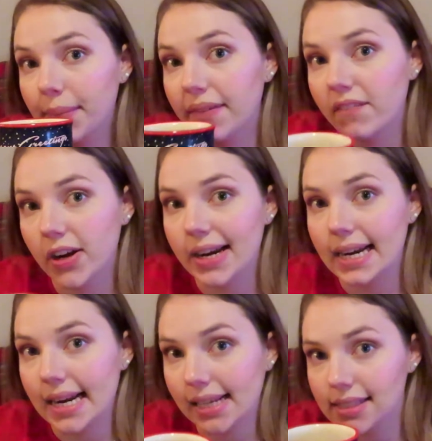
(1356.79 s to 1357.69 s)
Be very
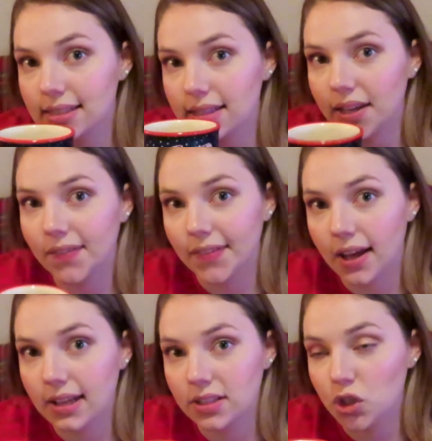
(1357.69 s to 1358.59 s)
nice. If
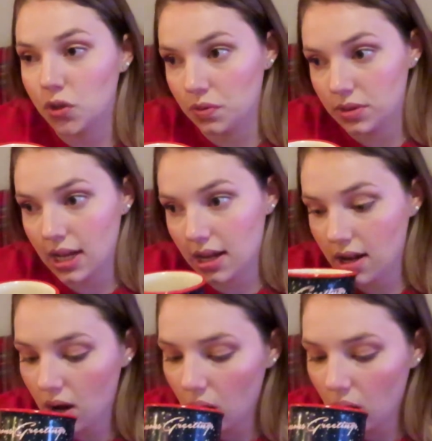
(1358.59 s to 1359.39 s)
not, Tuesday.